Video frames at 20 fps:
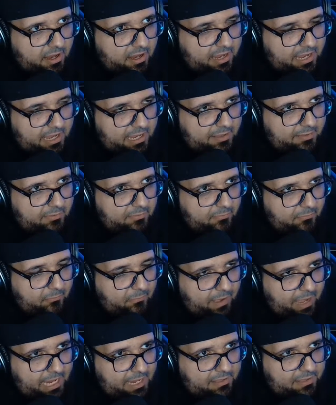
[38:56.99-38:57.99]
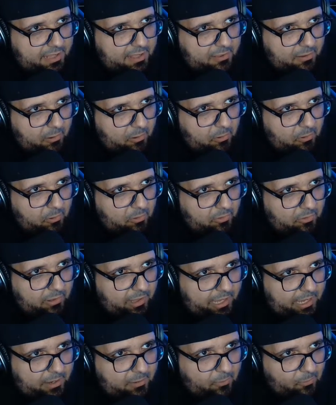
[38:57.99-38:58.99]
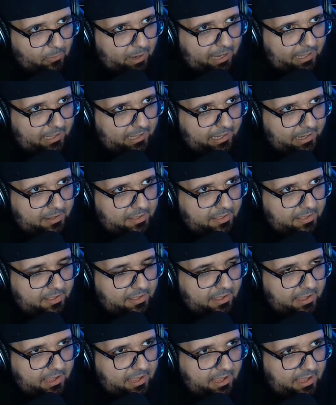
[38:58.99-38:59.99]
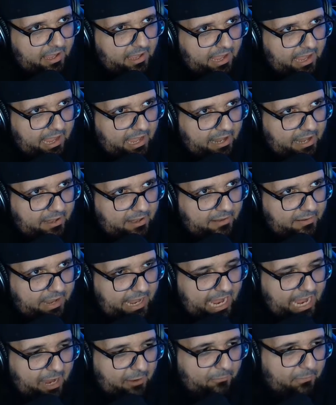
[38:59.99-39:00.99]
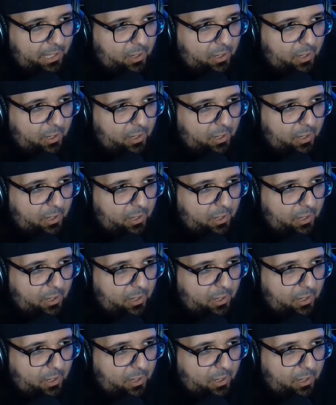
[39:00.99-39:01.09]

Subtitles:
He finds these old like relics and they have like